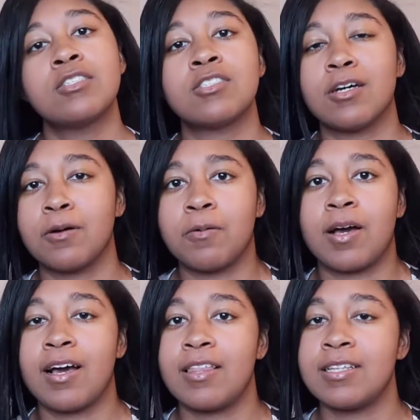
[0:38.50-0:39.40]
So
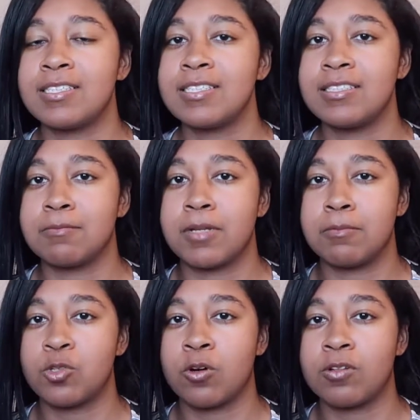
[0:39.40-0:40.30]
this is
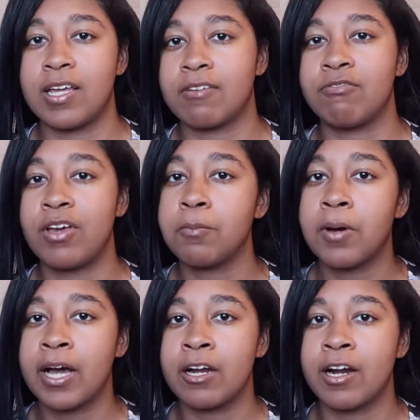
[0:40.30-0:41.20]
sometimes called like
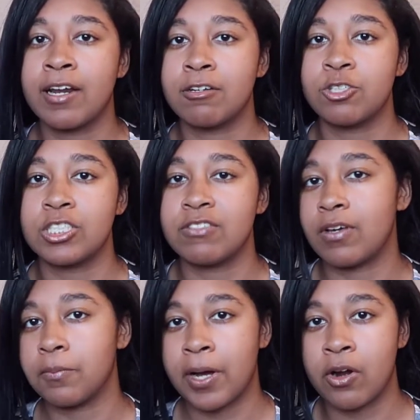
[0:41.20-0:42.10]
vampire energy,
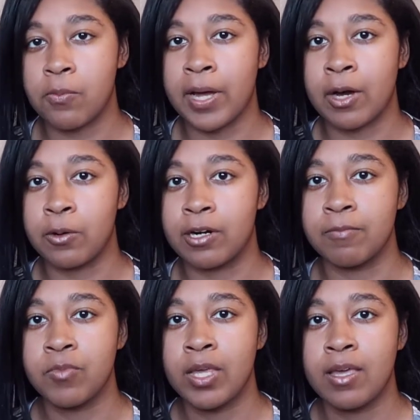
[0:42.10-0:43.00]
vampire power,
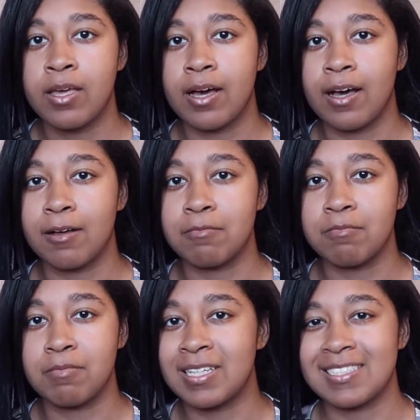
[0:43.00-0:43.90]

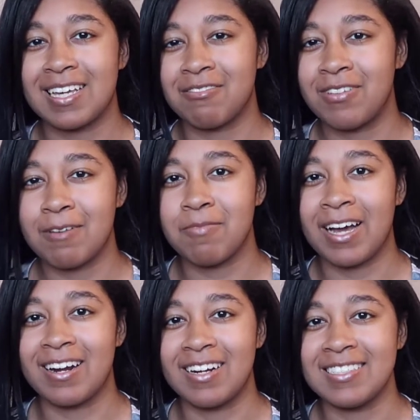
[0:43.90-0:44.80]
because like a
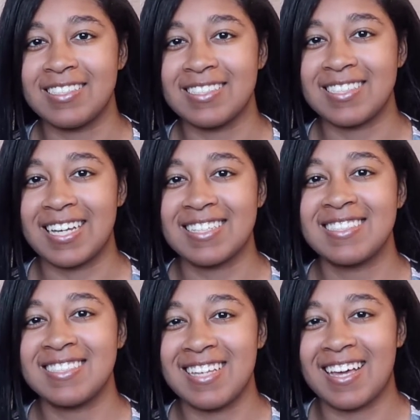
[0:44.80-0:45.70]
vampire, it's just like
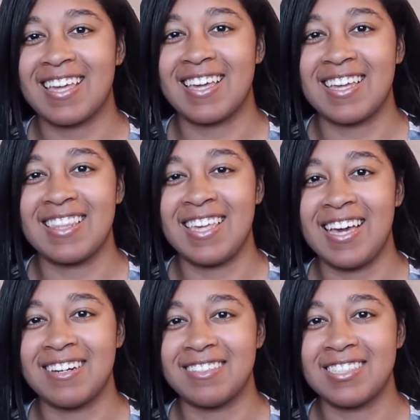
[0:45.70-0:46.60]
sucking the
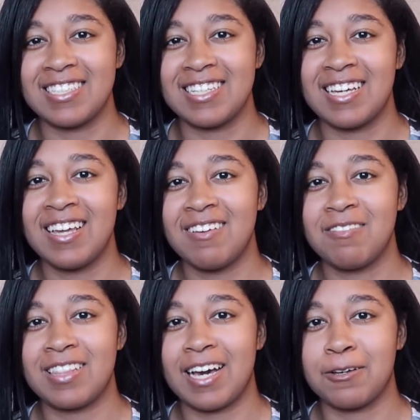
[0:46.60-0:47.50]
energy
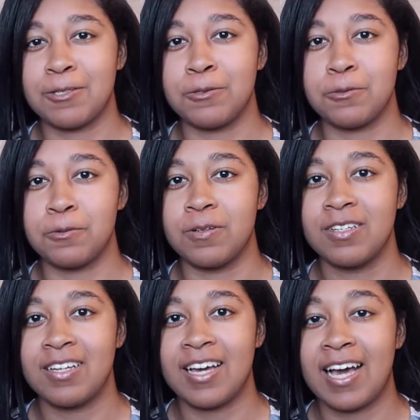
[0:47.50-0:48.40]
without you
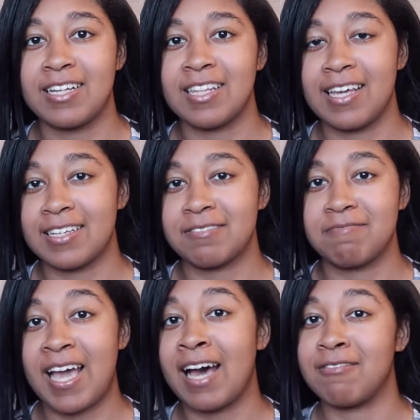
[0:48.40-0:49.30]
like
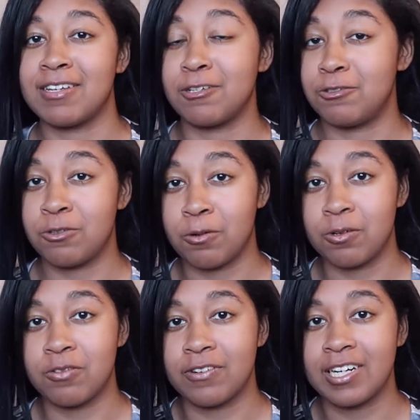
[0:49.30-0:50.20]
having control
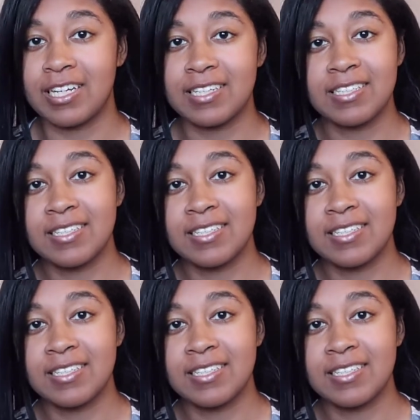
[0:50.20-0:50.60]
over it.